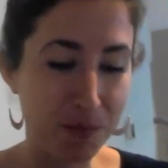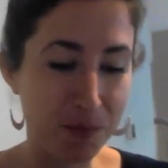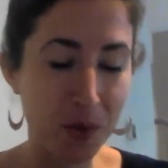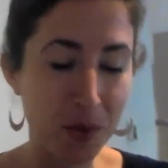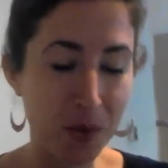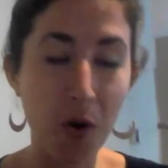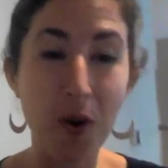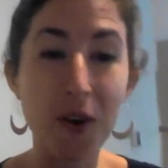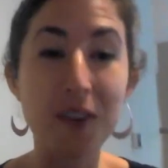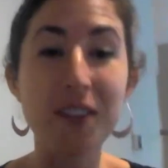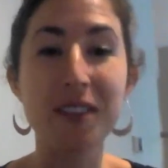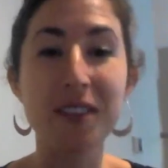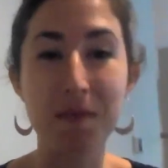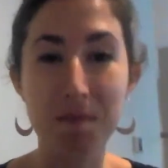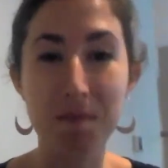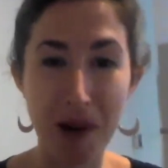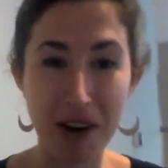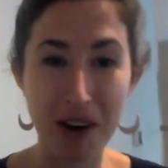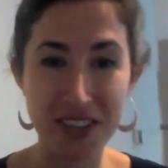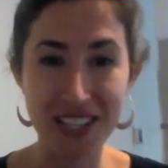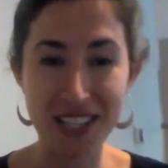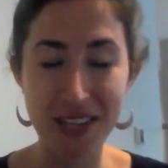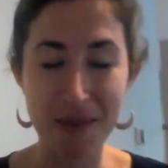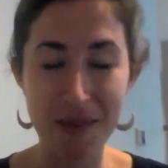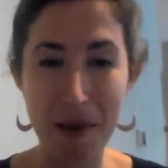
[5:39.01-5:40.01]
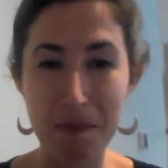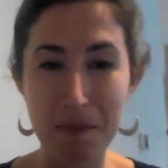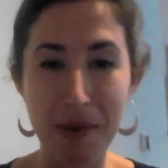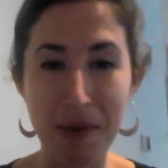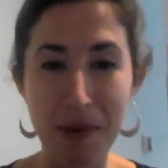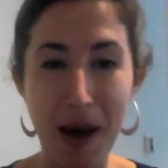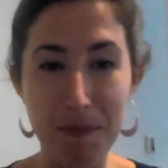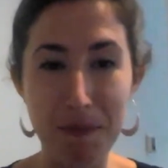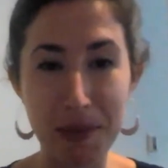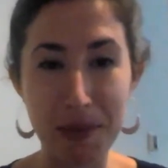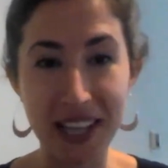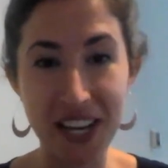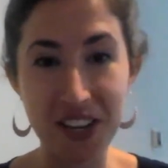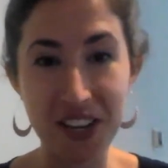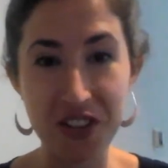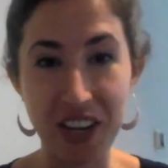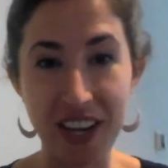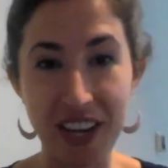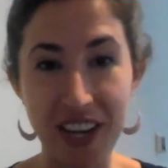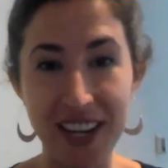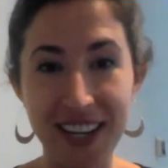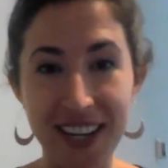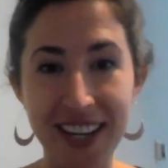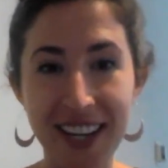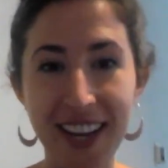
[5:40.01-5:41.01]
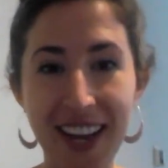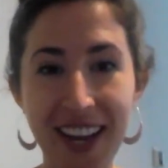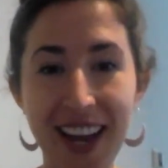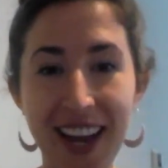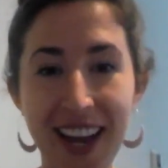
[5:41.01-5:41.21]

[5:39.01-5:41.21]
course participant population.